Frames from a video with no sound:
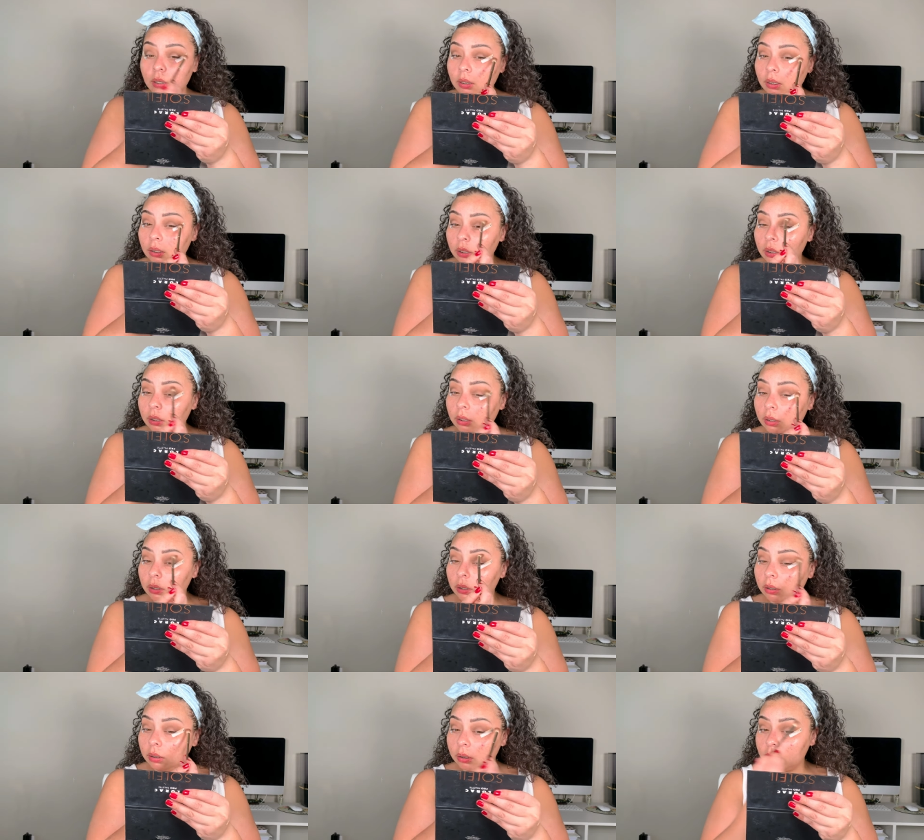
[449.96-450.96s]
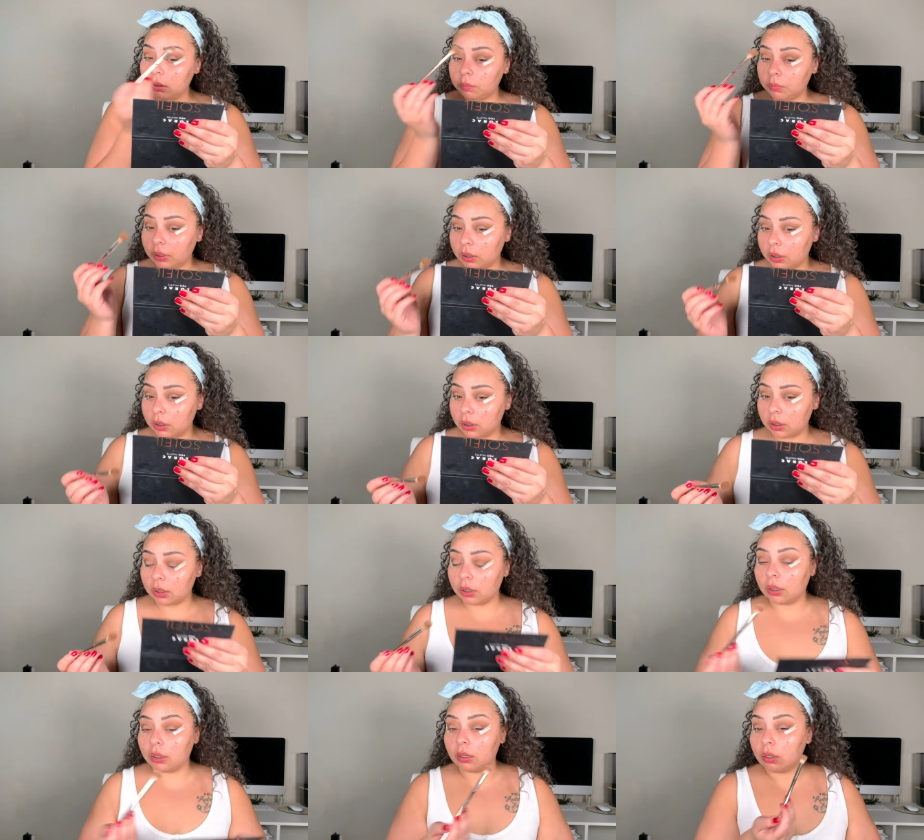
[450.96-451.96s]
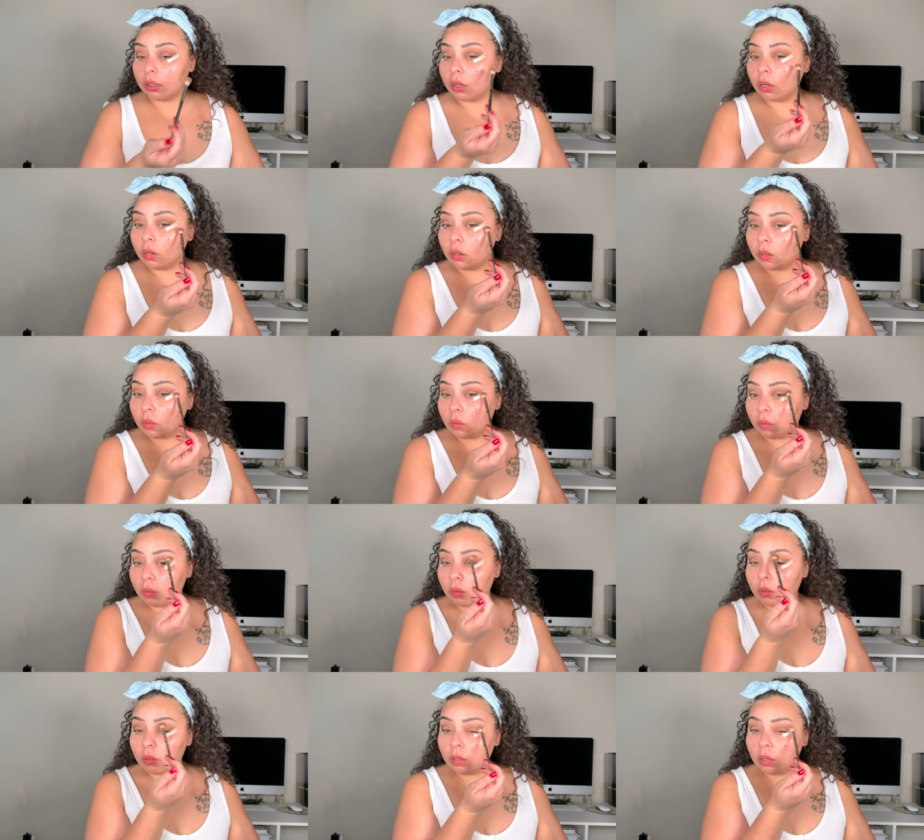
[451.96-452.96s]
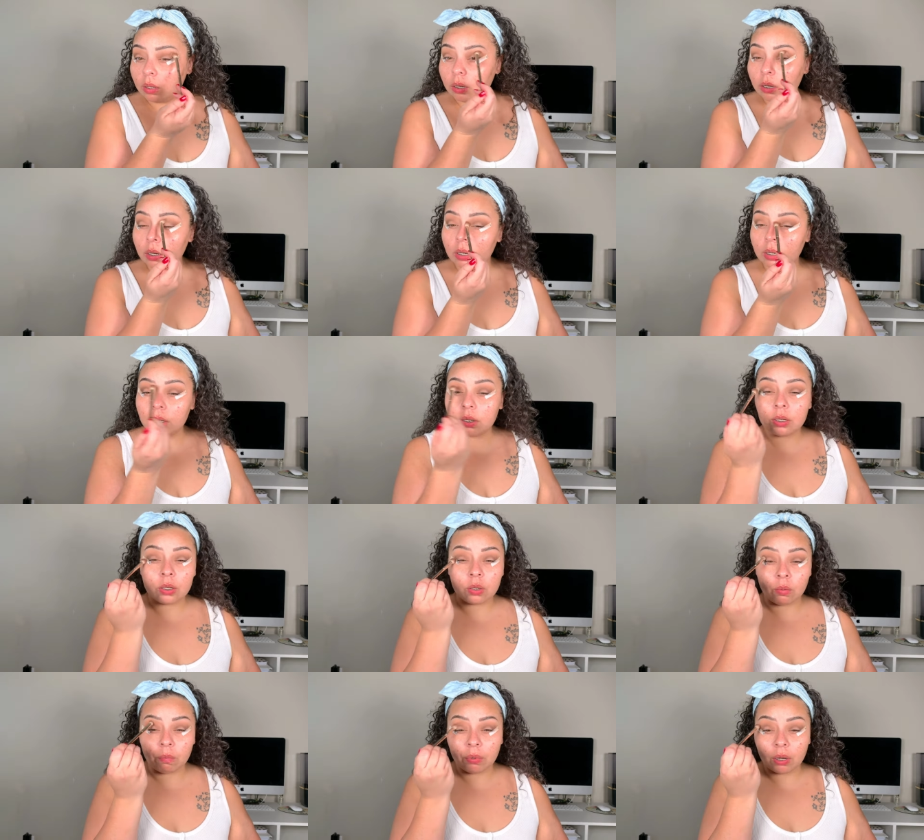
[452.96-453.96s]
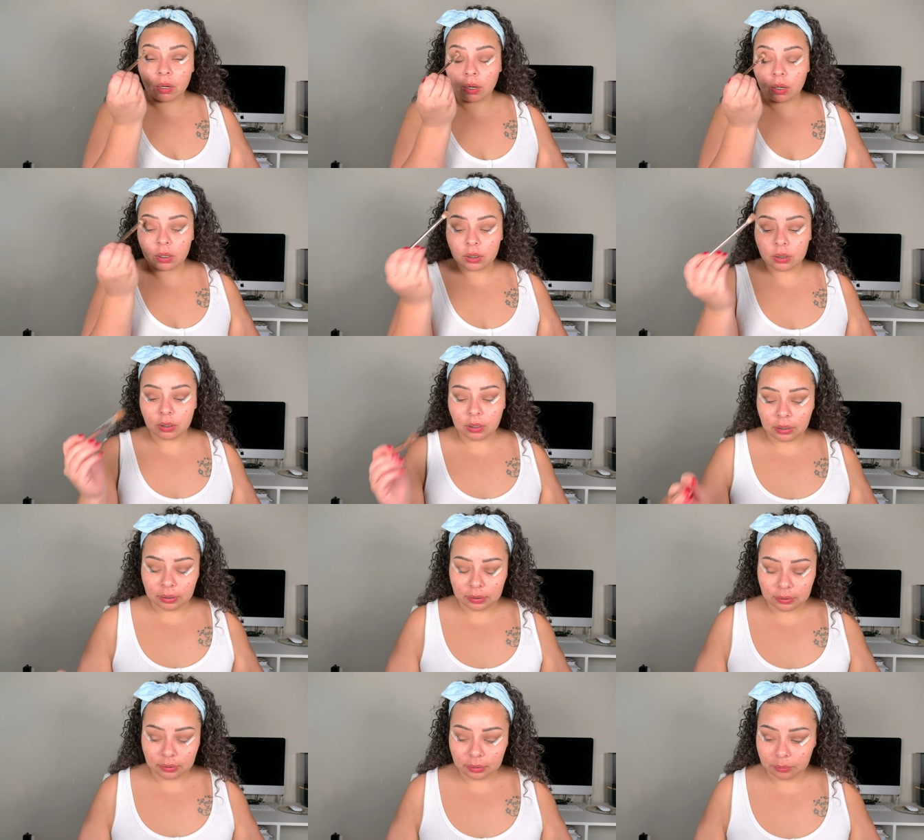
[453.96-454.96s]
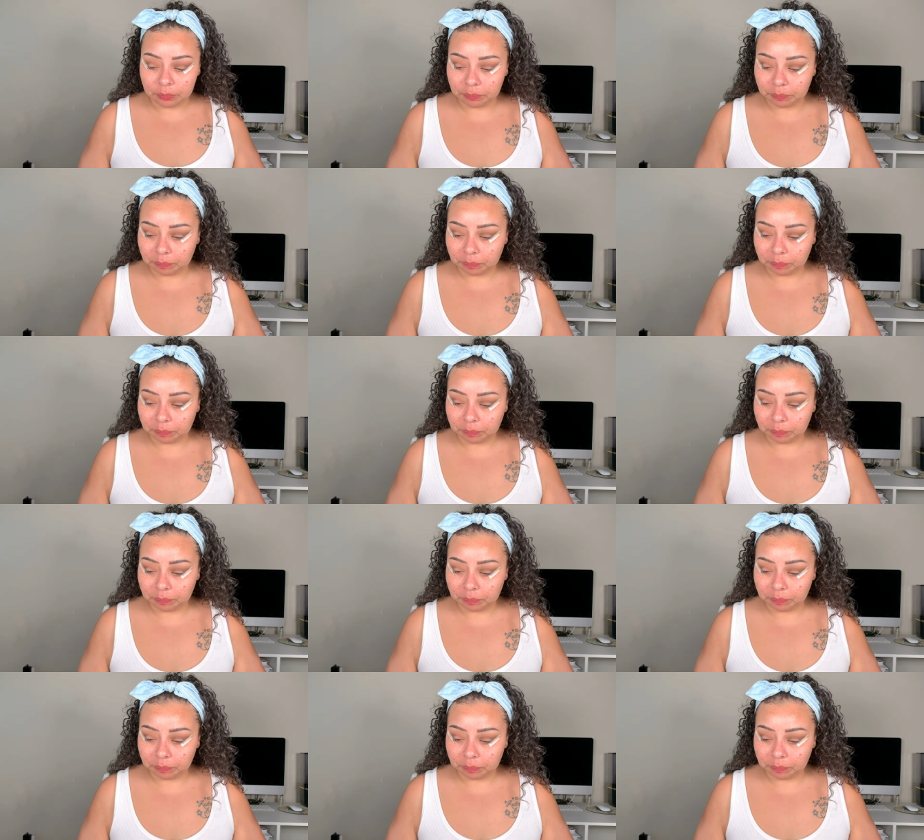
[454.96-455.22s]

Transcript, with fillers: Just making sure there's no super harsh lines.